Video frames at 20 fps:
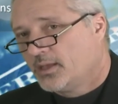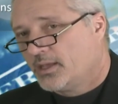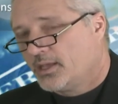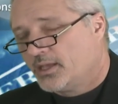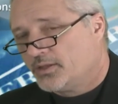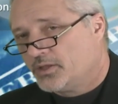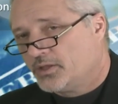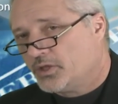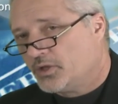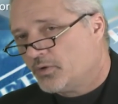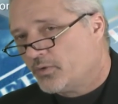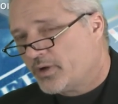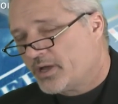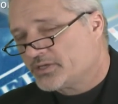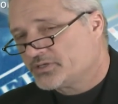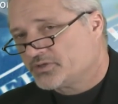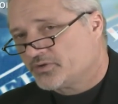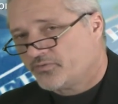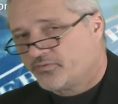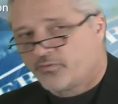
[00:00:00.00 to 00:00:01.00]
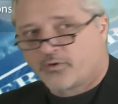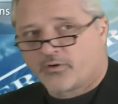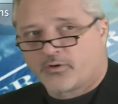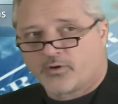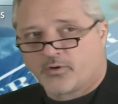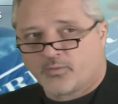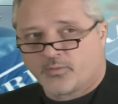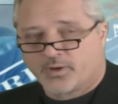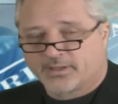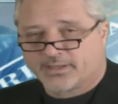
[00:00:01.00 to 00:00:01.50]
in the U.S., a
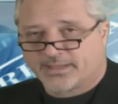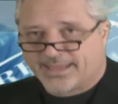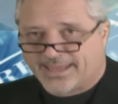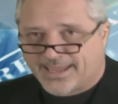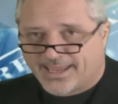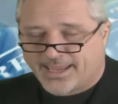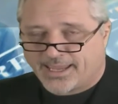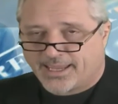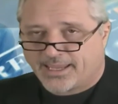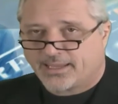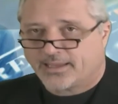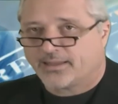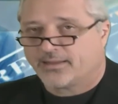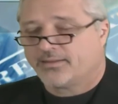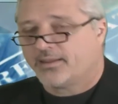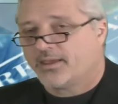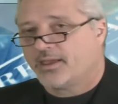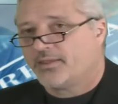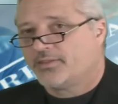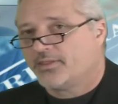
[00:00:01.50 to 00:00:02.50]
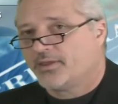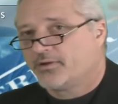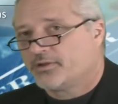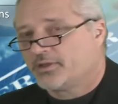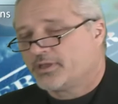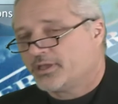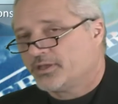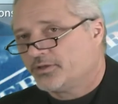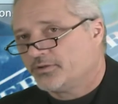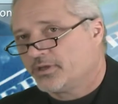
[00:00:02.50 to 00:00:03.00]
401k, and there
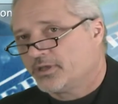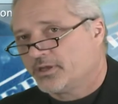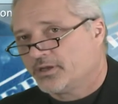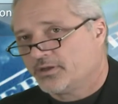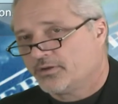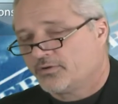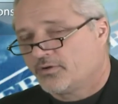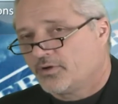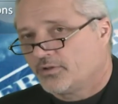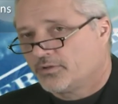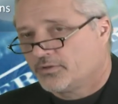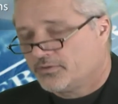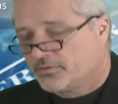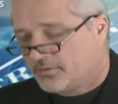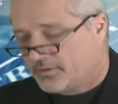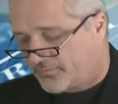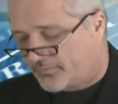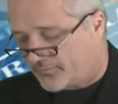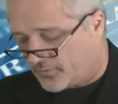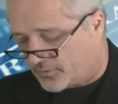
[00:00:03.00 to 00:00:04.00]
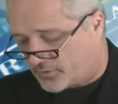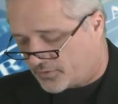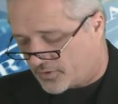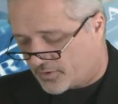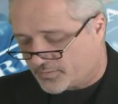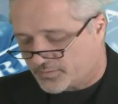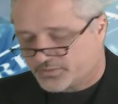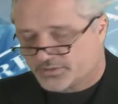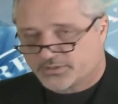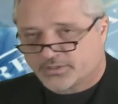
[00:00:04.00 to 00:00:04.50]
again you get into all your different
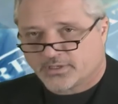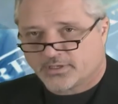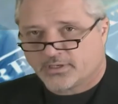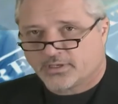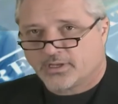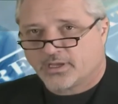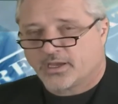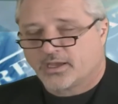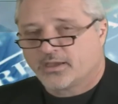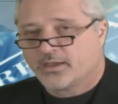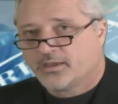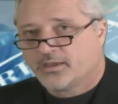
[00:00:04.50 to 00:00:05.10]
terms and